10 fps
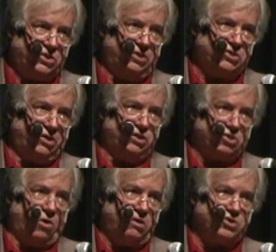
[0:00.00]
it's, it's
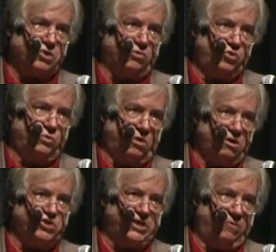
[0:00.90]
also too
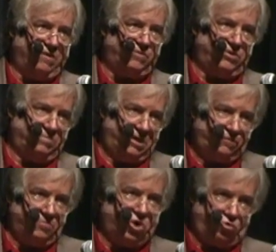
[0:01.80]
large, however, to be
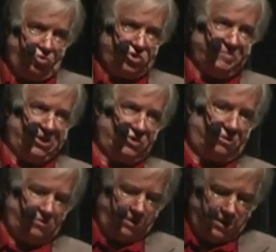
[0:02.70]
from a cruise
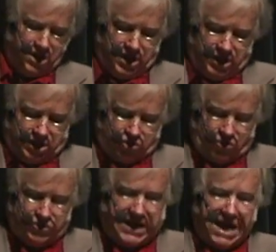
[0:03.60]
missile. It
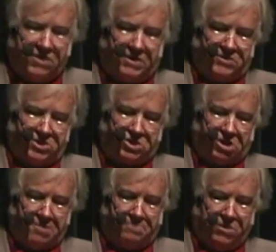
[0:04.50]
turns out that this
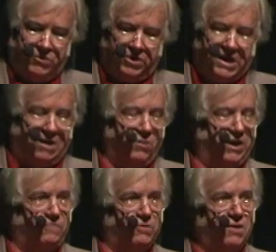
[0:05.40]
component,
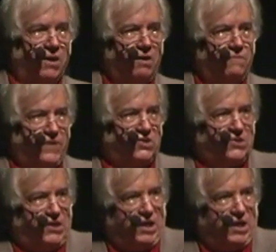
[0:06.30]
however, fits the